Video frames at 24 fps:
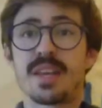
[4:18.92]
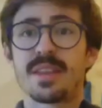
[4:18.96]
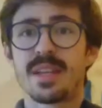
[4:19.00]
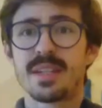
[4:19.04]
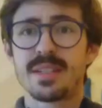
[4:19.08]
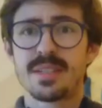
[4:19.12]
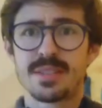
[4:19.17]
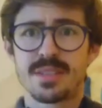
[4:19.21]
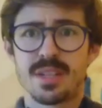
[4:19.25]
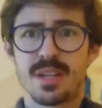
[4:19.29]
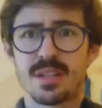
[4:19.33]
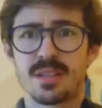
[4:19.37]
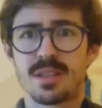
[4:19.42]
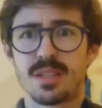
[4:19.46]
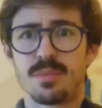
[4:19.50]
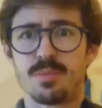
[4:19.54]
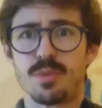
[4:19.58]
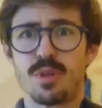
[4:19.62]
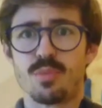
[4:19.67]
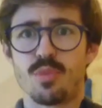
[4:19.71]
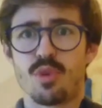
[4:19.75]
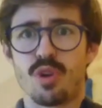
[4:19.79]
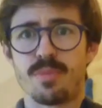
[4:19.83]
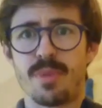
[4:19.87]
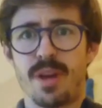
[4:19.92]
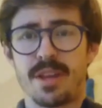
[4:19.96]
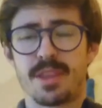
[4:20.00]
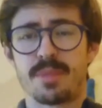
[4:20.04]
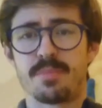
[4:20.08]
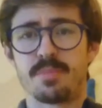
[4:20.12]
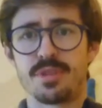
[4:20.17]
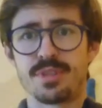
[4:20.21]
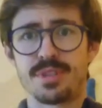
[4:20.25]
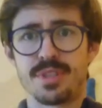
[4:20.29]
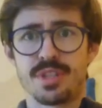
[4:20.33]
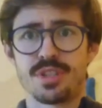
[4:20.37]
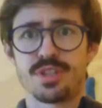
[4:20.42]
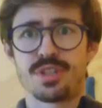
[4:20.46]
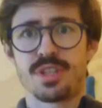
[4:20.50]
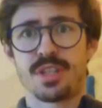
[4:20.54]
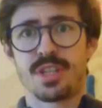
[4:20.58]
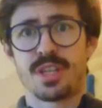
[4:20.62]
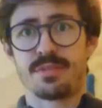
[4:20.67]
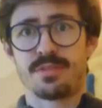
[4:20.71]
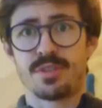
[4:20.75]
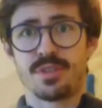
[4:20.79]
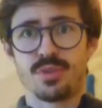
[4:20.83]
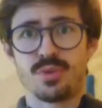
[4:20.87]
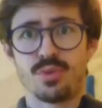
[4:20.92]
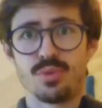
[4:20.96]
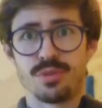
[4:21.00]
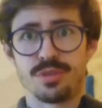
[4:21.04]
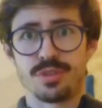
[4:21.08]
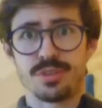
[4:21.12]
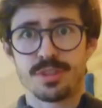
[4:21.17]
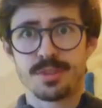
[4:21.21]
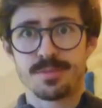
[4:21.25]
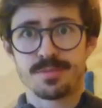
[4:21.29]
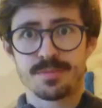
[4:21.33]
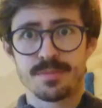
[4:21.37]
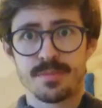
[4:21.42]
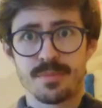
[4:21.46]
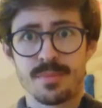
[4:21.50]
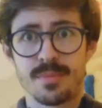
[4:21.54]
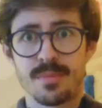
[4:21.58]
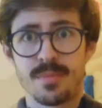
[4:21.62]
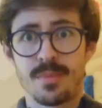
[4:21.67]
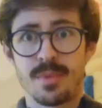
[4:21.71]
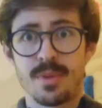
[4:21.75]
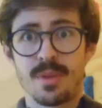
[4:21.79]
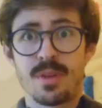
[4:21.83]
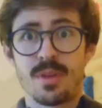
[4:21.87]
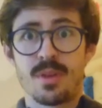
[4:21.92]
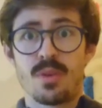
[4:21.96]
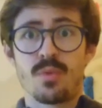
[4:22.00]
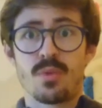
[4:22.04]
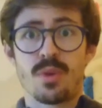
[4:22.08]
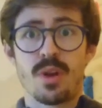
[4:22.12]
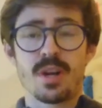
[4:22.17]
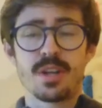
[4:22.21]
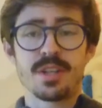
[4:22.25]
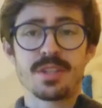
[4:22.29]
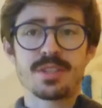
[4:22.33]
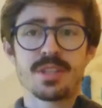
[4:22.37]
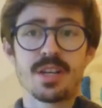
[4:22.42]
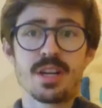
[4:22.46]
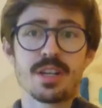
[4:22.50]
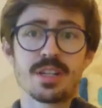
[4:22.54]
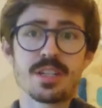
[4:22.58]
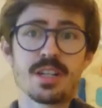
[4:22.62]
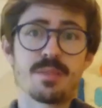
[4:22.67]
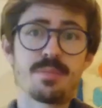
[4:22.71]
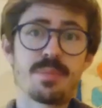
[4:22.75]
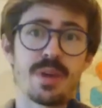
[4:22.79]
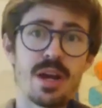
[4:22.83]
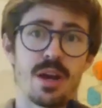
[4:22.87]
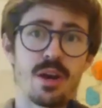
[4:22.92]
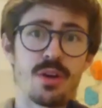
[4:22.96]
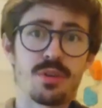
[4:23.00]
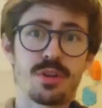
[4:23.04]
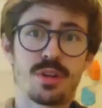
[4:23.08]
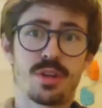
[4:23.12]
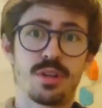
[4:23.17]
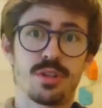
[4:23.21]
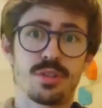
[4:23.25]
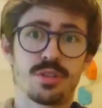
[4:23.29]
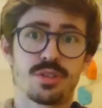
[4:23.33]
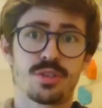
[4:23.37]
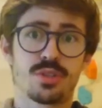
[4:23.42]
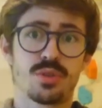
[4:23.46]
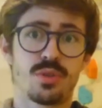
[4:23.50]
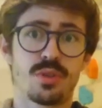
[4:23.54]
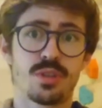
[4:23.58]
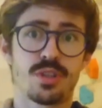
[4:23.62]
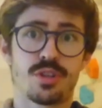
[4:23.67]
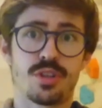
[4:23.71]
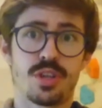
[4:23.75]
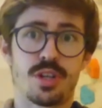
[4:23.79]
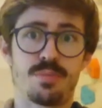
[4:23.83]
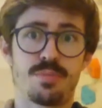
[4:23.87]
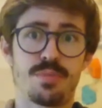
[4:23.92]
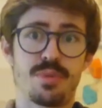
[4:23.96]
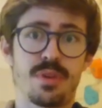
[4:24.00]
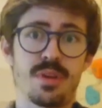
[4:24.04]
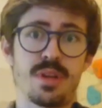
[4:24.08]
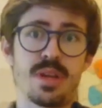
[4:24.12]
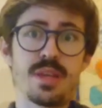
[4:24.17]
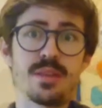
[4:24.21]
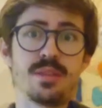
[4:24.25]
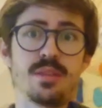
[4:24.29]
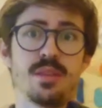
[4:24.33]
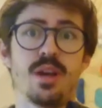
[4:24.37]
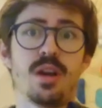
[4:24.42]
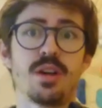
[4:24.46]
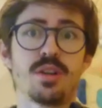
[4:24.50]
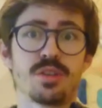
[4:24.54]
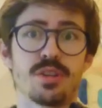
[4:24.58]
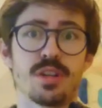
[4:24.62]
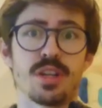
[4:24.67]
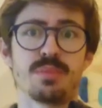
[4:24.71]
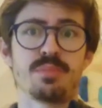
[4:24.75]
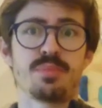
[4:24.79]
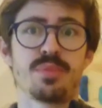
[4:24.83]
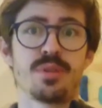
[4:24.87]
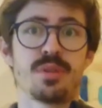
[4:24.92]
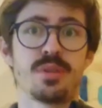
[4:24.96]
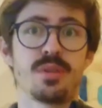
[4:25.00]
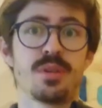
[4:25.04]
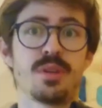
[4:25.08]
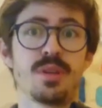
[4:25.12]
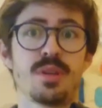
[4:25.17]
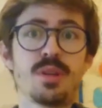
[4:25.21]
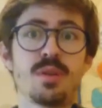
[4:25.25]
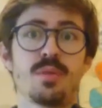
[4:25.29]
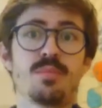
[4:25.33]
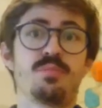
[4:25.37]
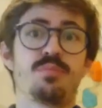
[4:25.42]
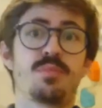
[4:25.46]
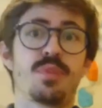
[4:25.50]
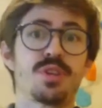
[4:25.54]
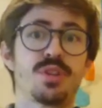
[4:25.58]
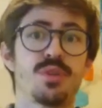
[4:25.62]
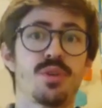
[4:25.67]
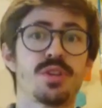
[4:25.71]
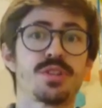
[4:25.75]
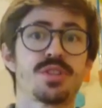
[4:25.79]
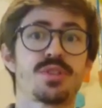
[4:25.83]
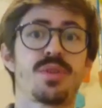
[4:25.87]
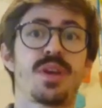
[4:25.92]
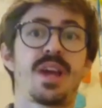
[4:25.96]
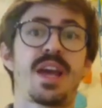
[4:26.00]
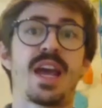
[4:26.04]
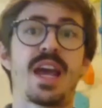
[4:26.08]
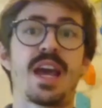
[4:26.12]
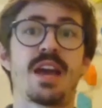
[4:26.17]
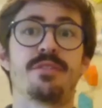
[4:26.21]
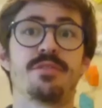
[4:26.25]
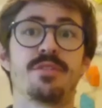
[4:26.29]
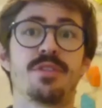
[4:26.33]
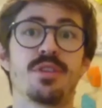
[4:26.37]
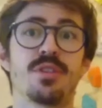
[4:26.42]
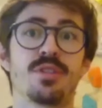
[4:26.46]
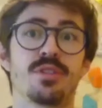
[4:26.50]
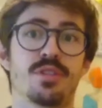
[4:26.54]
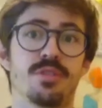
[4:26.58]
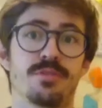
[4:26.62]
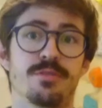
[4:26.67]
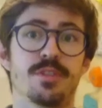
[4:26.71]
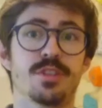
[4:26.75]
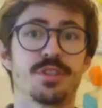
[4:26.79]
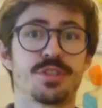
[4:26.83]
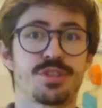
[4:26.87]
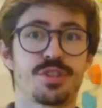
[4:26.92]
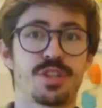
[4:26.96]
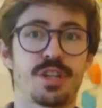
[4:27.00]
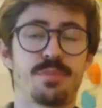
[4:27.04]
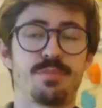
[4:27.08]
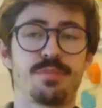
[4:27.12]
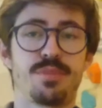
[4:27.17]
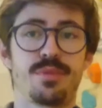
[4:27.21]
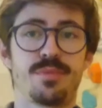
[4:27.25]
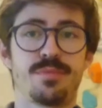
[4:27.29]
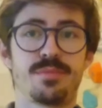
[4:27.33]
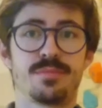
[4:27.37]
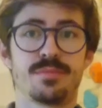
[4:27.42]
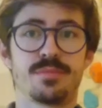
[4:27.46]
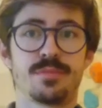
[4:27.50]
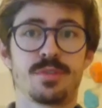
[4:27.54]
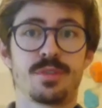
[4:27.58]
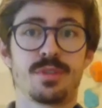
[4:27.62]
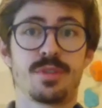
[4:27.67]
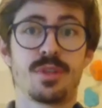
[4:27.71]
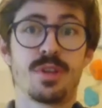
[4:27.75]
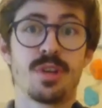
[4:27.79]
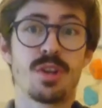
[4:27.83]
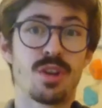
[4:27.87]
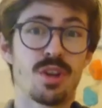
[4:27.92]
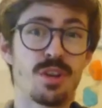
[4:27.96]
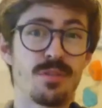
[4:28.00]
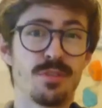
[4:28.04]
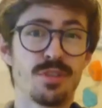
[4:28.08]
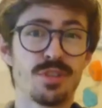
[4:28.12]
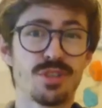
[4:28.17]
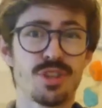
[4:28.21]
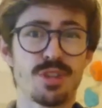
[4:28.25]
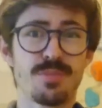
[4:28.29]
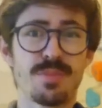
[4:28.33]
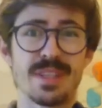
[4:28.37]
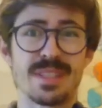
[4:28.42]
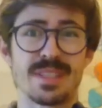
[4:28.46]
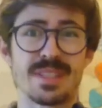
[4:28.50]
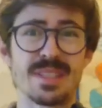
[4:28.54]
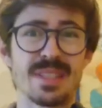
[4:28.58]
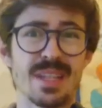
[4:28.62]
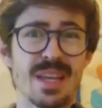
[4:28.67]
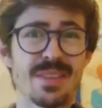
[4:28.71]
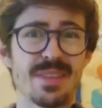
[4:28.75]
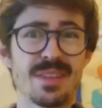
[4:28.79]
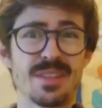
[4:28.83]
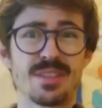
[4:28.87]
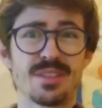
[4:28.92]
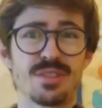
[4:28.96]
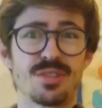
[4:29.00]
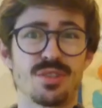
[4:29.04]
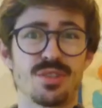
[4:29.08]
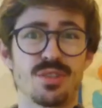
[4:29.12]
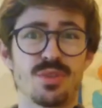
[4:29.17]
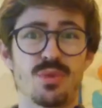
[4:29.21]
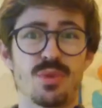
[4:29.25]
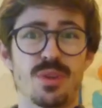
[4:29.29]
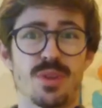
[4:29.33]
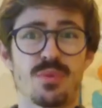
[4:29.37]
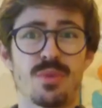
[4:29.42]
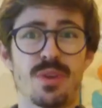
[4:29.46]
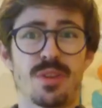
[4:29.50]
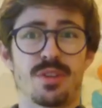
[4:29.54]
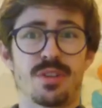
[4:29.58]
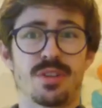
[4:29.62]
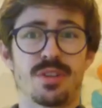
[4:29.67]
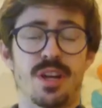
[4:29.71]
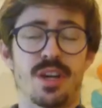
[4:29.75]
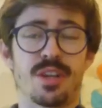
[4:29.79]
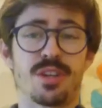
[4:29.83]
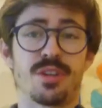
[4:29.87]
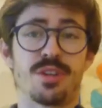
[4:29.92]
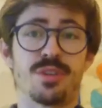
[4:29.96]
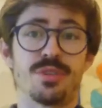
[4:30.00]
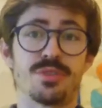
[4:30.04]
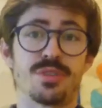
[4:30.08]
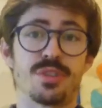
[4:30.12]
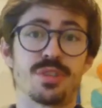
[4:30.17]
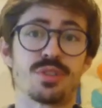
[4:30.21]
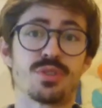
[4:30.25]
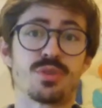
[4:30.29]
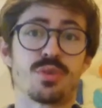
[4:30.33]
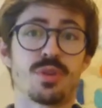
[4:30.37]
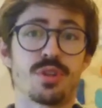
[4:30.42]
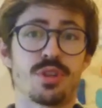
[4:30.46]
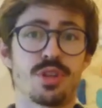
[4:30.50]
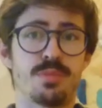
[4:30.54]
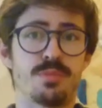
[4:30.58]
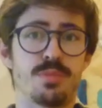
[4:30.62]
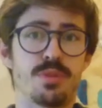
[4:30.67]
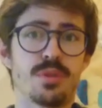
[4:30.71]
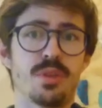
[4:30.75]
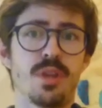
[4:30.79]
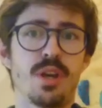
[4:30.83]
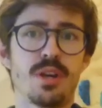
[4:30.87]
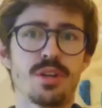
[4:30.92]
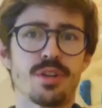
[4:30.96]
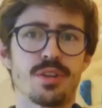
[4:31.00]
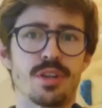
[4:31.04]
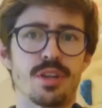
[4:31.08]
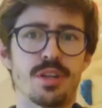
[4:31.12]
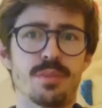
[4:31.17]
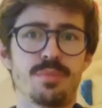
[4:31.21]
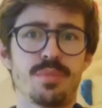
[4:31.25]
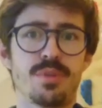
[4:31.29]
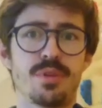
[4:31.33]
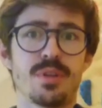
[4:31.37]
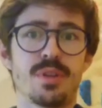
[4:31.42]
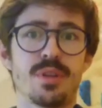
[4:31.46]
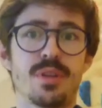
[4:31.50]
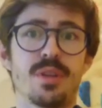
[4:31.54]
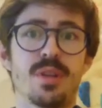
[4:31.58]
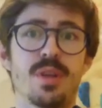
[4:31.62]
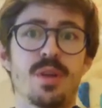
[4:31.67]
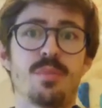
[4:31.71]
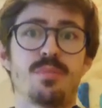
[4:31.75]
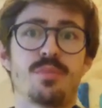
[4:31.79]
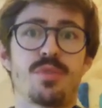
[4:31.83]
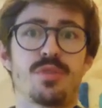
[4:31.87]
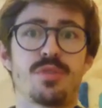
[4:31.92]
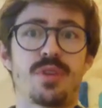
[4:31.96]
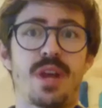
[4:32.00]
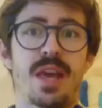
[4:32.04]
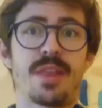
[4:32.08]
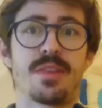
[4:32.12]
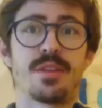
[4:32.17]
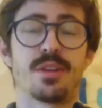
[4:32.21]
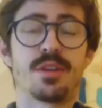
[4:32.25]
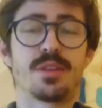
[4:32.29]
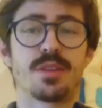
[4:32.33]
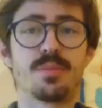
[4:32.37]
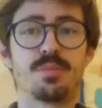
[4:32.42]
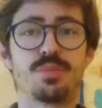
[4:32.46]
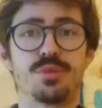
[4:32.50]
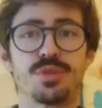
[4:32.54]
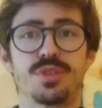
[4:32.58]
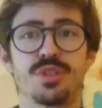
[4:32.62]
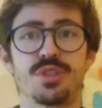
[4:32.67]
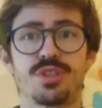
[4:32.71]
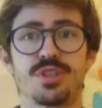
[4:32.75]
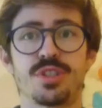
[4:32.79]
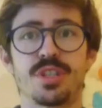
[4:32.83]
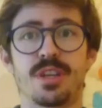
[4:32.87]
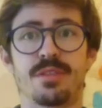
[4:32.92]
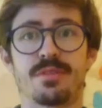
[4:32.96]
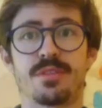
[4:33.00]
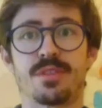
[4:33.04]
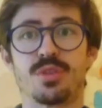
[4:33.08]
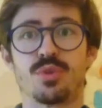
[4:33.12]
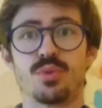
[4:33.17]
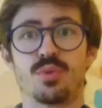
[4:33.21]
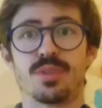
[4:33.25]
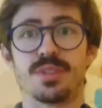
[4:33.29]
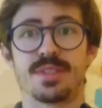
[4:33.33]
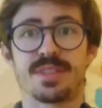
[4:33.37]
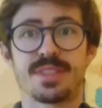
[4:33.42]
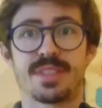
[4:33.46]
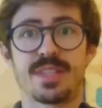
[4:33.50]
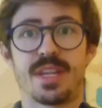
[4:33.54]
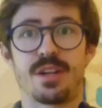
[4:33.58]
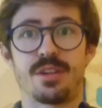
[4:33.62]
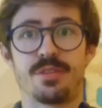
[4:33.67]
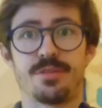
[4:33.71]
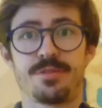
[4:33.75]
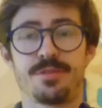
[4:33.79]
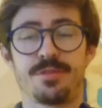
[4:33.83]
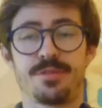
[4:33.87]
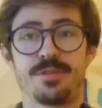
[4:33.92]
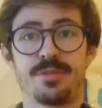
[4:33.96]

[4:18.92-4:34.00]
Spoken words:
I'd like to talk a little bit more about the positioning of your tools. We already talked about short grip and long grip, but you also have reverse grip. Reverse grip has nothing to do with whether or not you're using short grip or long grip, but rather the positioning of the tool itself.